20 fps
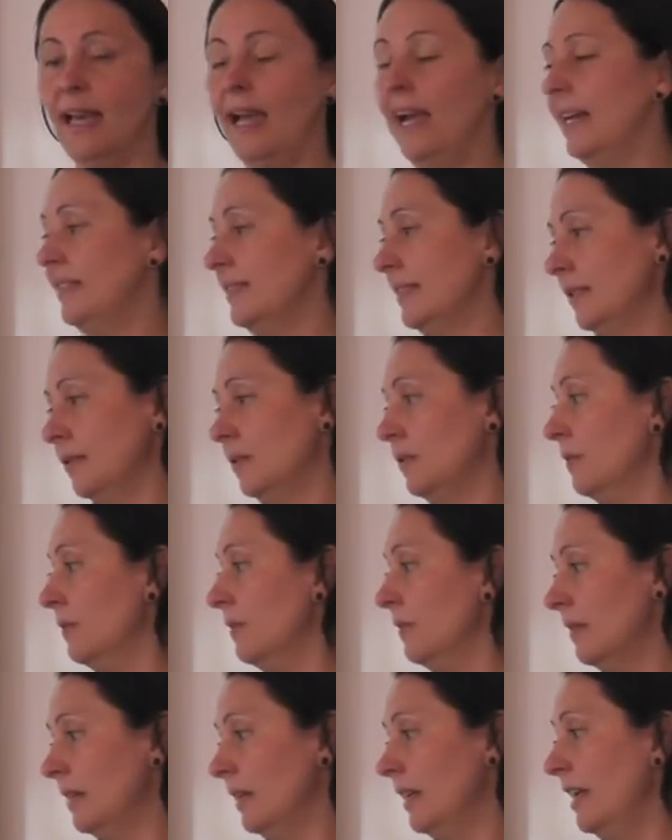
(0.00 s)
And
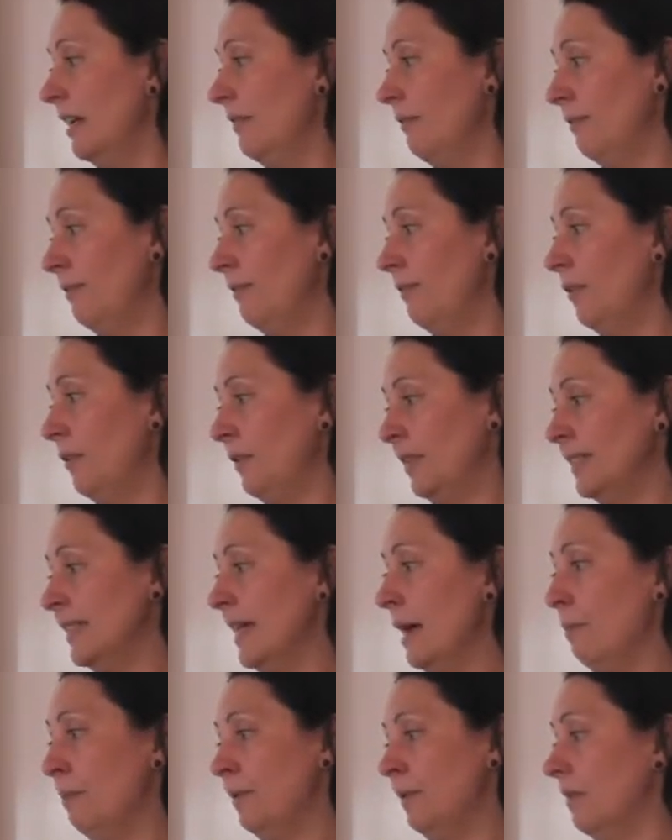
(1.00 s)
so if, for
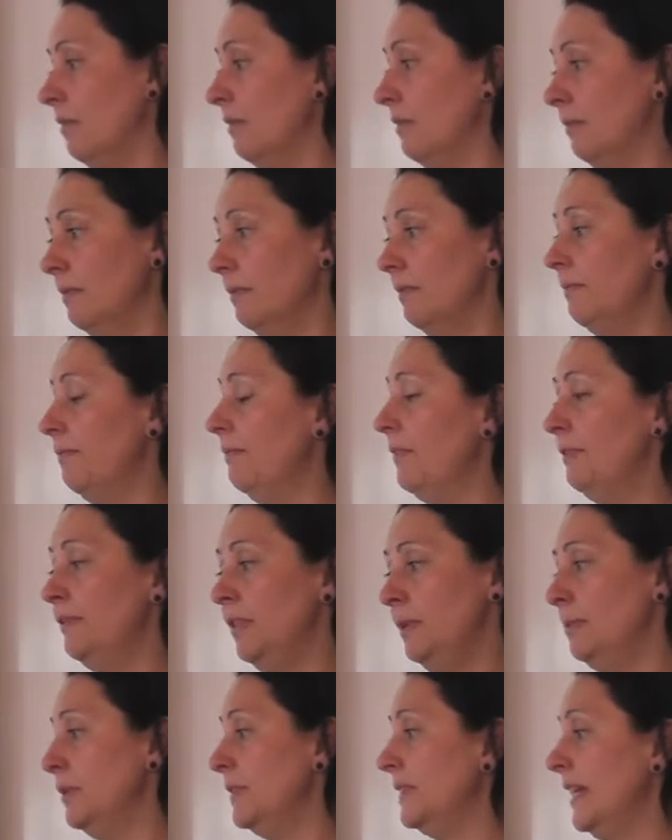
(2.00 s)
example,
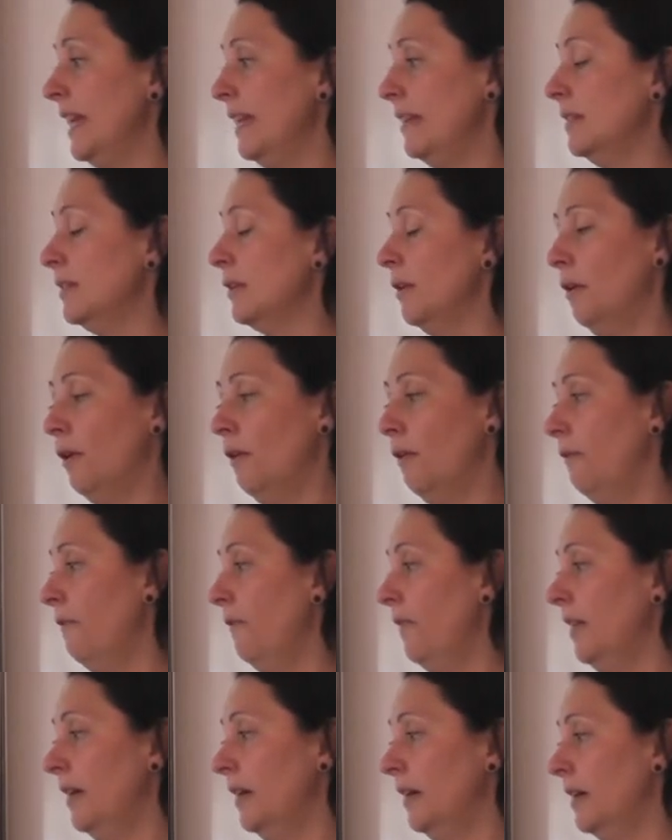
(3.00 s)
50% of